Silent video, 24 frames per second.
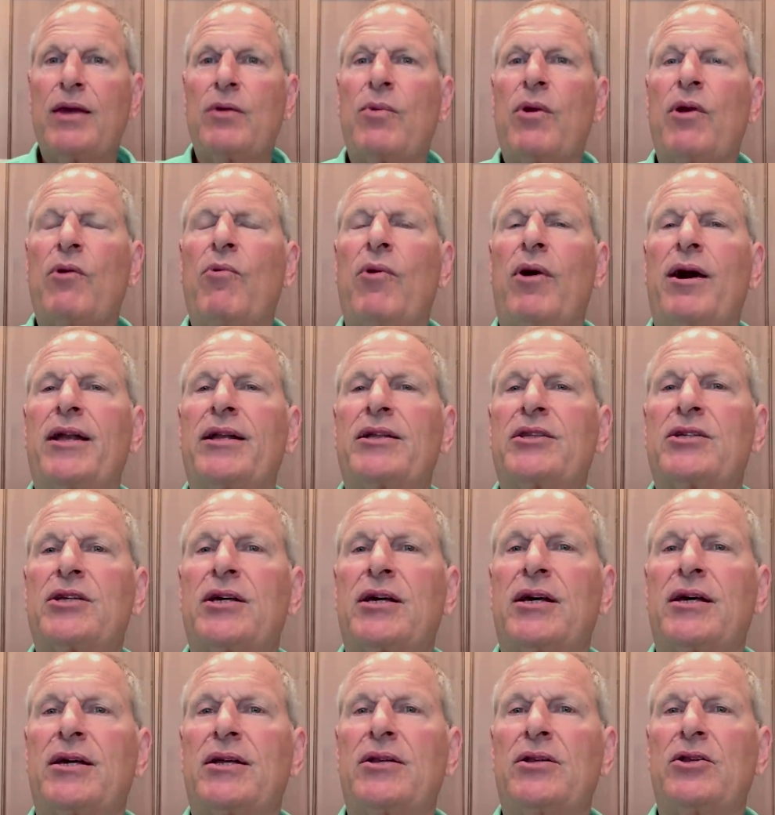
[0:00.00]
We want it
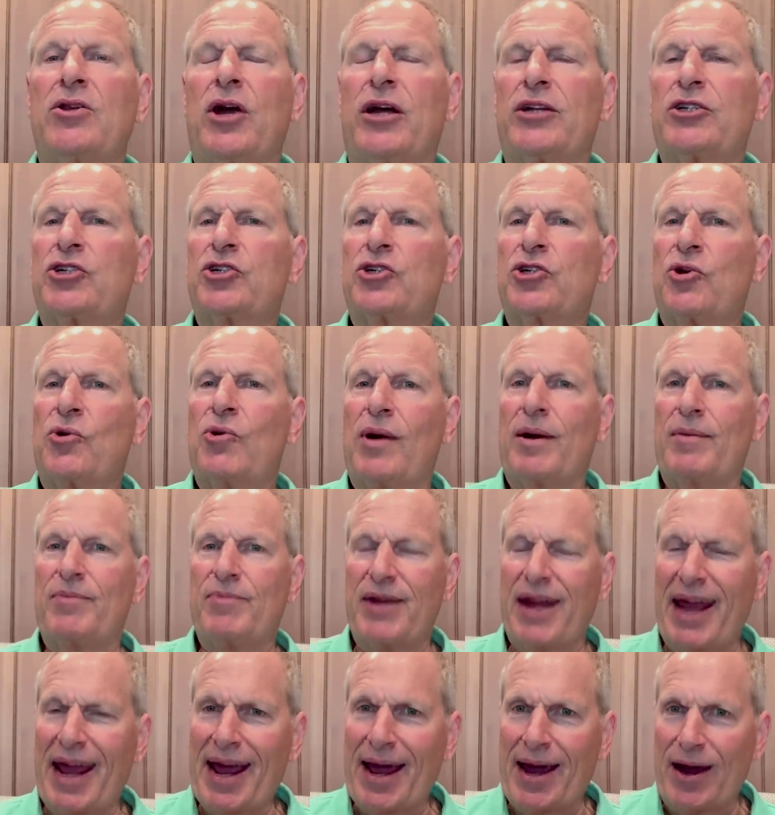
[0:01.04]
to not just go up
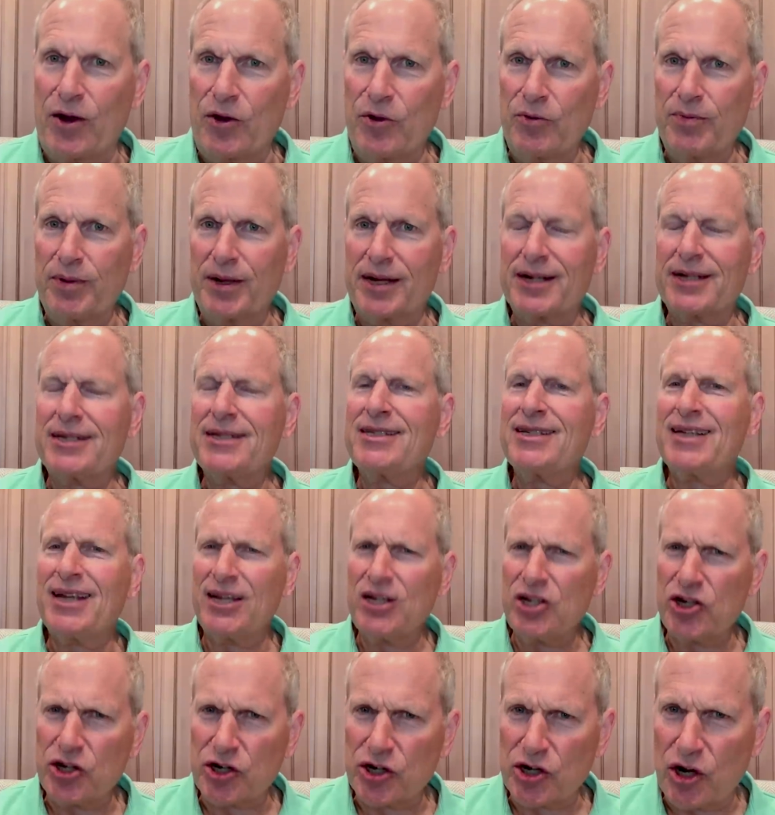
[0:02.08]
now, but
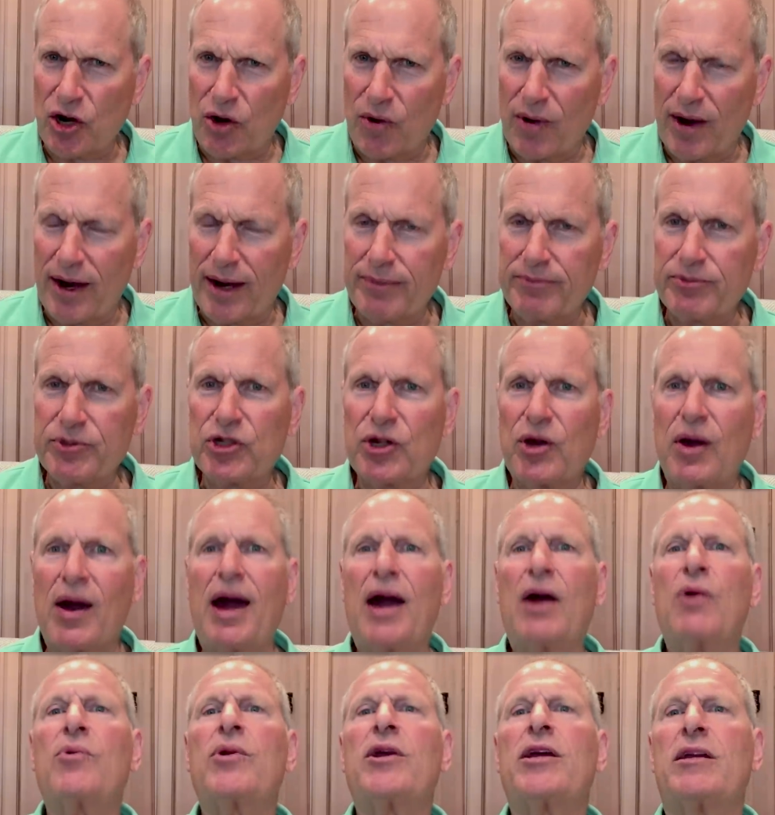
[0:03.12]
continue to go up. So,
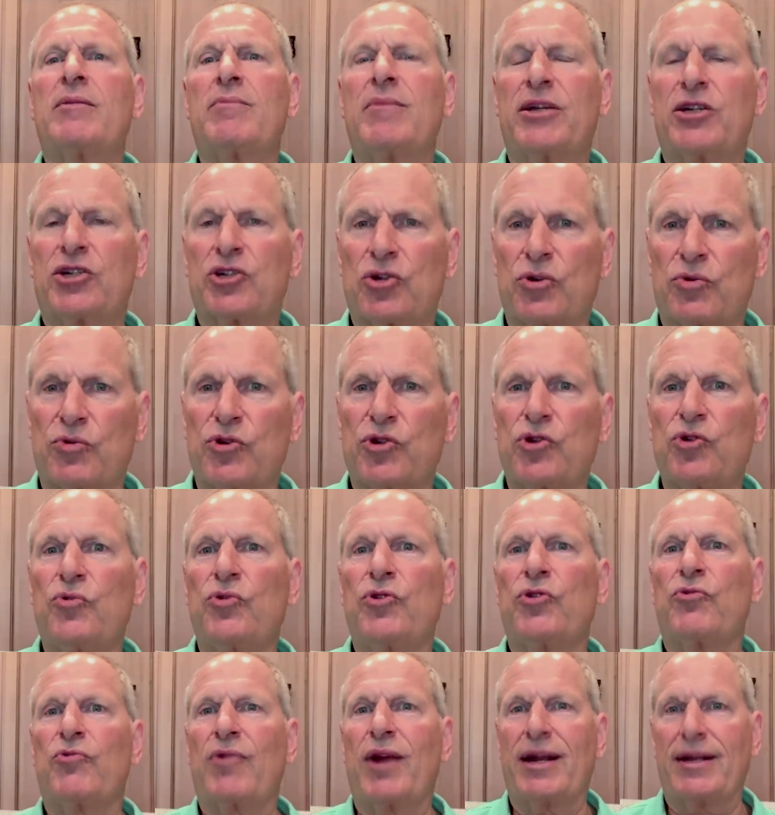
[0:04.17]
how are we going to make sure we're
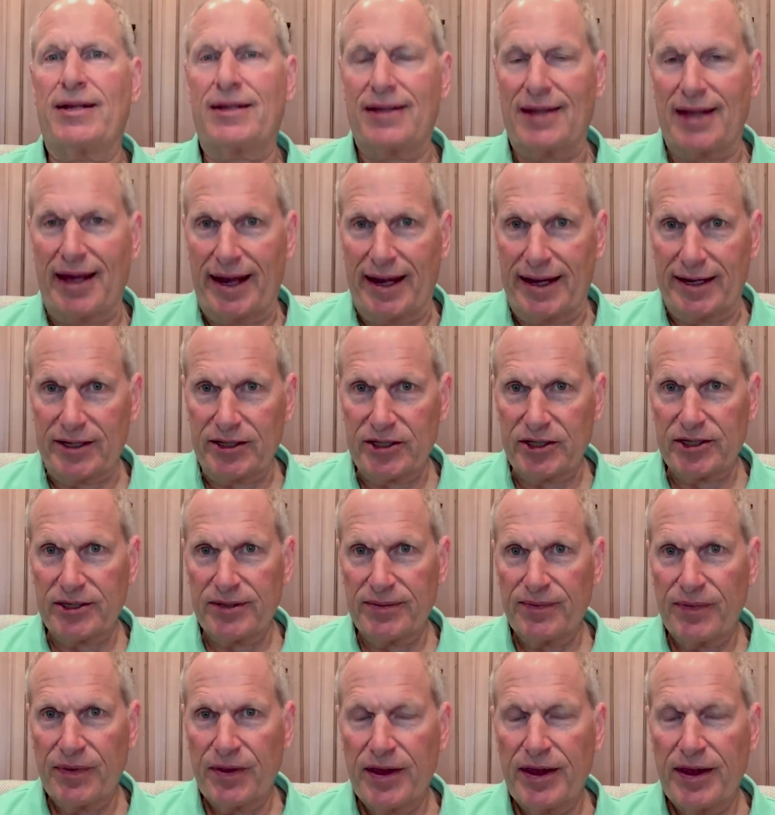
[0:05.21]
doing the right things?